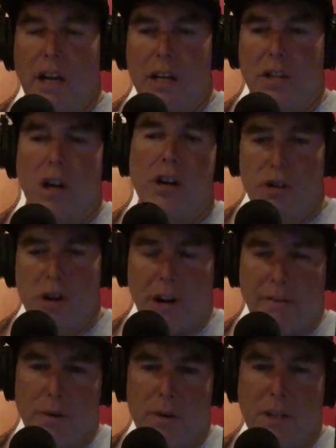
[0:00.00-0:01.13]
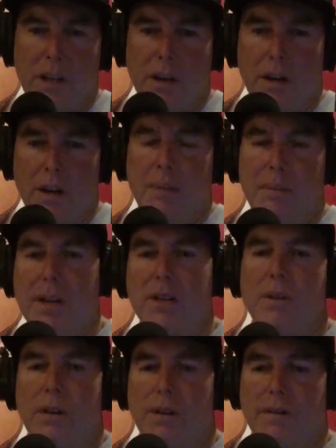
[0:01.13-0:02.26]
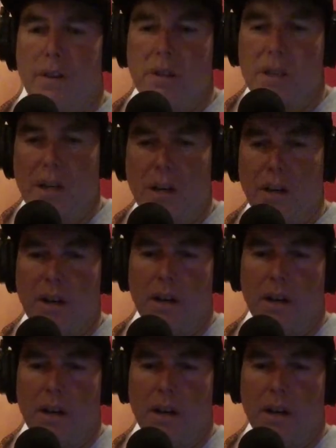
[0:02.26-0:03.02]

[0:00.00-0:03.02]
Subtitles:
long as you're not in first gear. Because when you're in first gear,